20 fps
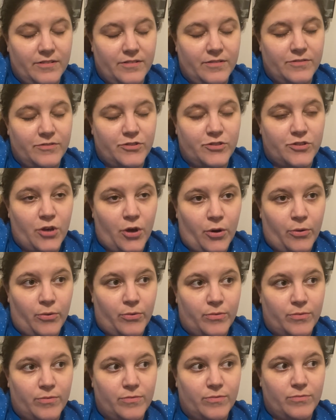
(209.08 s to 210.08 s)

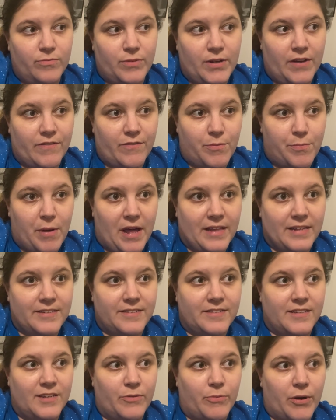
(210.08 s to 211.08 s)
So we have a
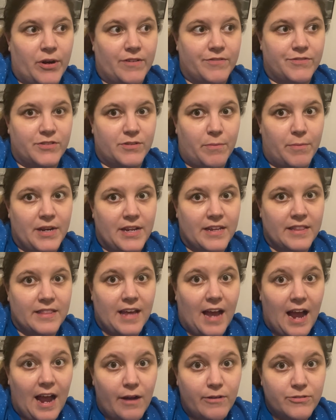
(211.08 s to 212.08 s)
policy where if somebody in the
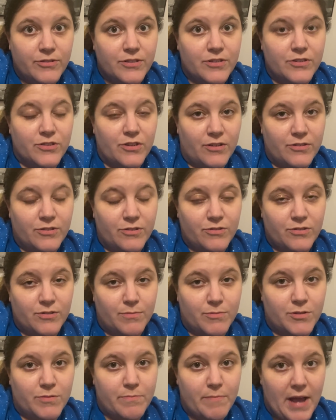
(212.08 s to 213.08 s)
house is also
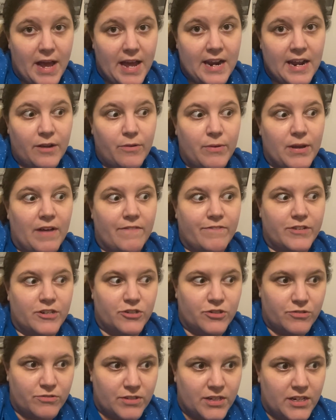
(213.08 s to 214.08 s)
symptomatic, we have to
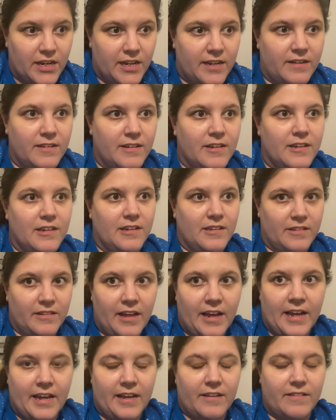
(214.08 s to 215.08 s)
treat it
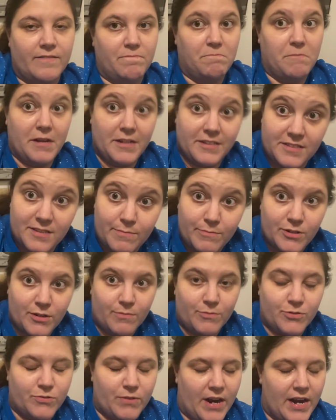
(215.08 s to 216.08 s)
like it's
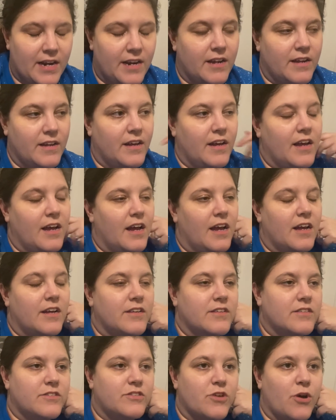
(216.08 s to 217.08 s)
symptoms, right?
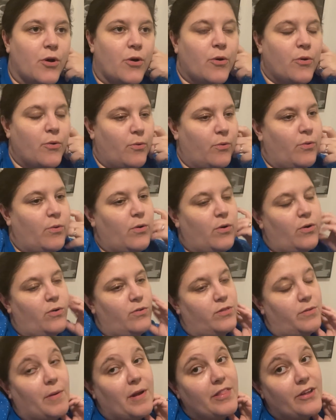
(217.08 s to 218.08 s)
So
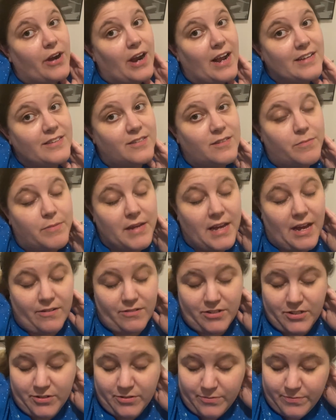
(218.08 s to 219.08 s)
the brother has to be out
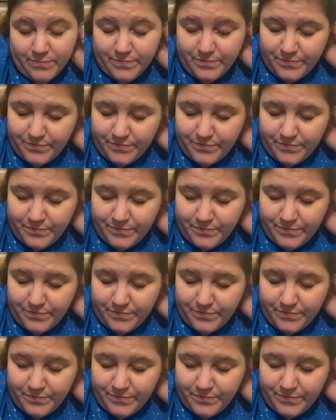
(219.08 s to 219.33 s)
too.